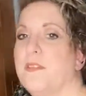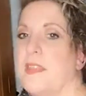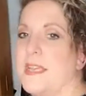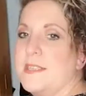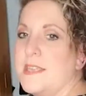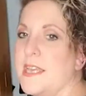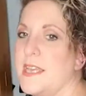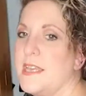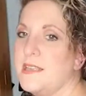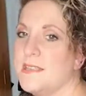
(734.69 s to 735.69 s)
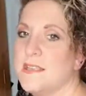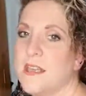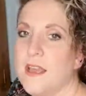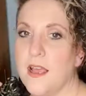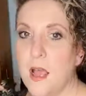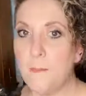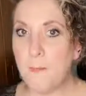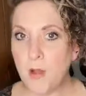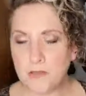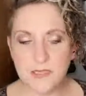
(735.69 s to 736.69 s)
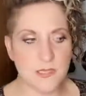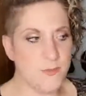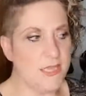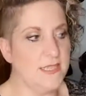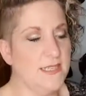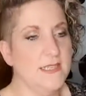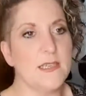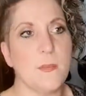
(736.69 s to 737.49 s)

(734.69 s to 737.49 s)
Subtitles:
This is Marks and Spencer's,